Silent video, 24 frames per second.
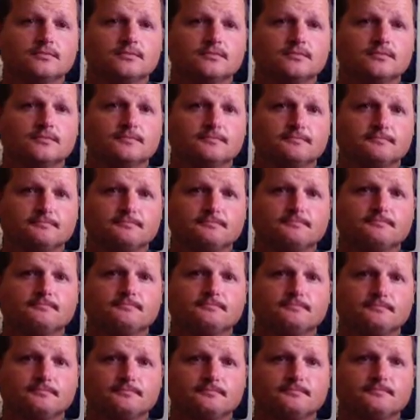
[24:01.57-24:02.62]

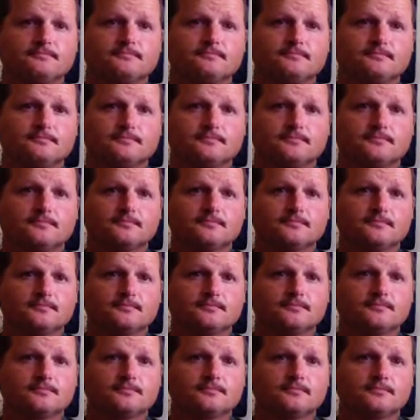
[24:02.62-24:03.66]

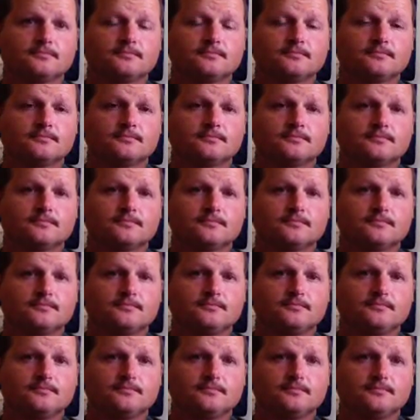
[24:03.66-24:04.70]

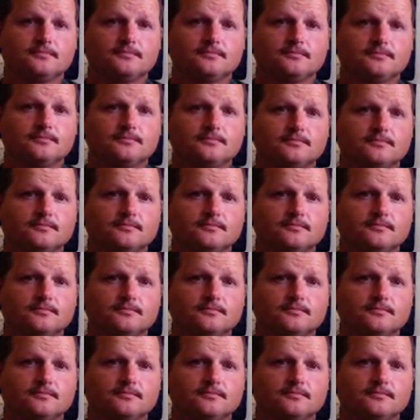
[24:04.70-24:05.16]
(not speaking)